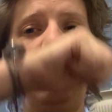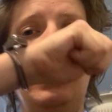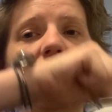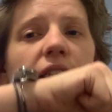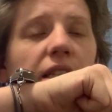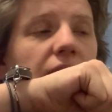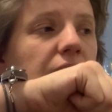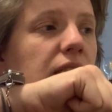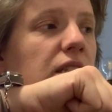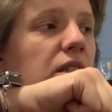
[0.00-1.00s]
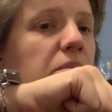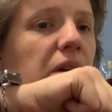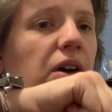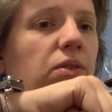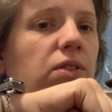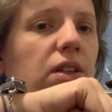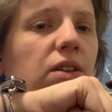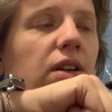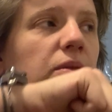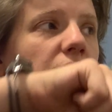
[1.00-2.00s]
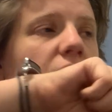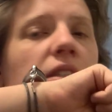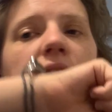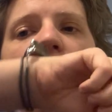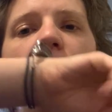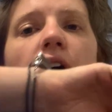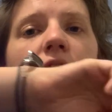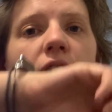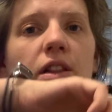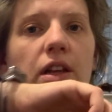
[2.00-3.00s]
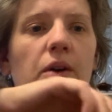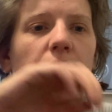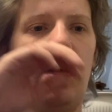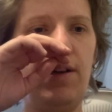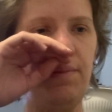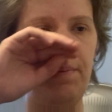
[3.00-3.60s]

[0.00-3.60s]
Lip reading: into your bow, so that you get a really good sound on the lower